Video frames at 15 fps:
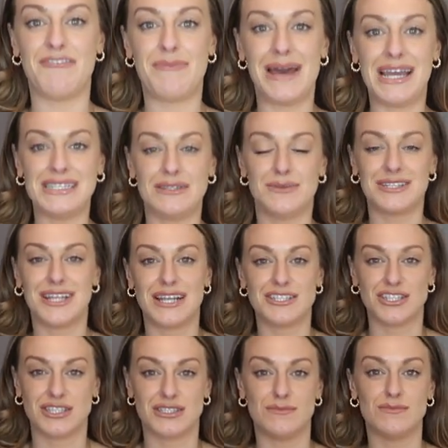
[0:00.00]
I paired it with like
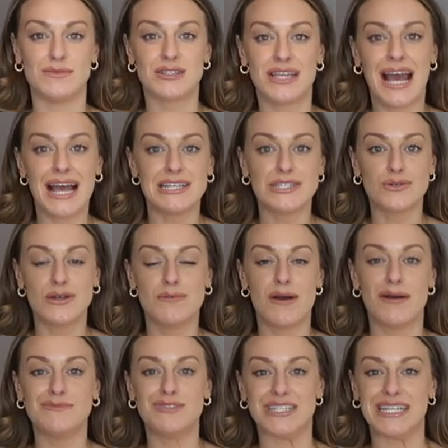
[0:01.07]
just some casual
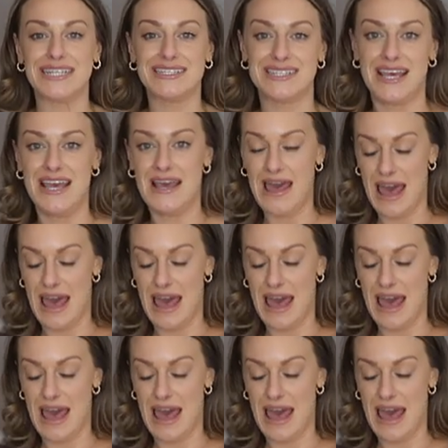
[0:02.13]
mom jeans,